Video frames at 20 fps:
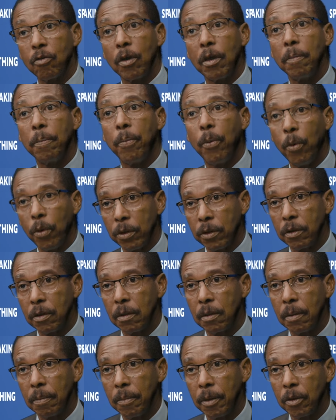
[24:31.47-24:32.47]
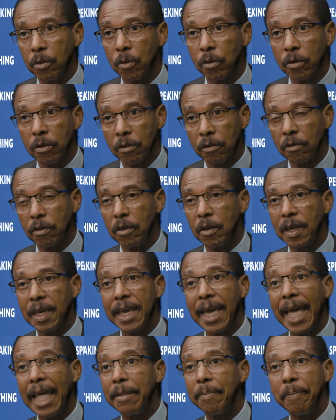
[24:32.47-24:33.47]
important, because you
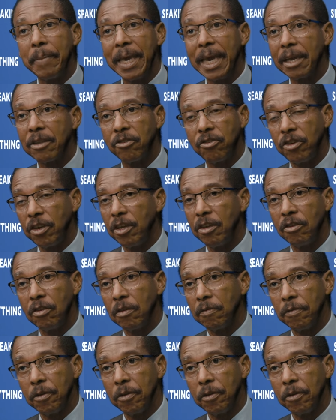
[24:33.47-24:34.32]
can't make change if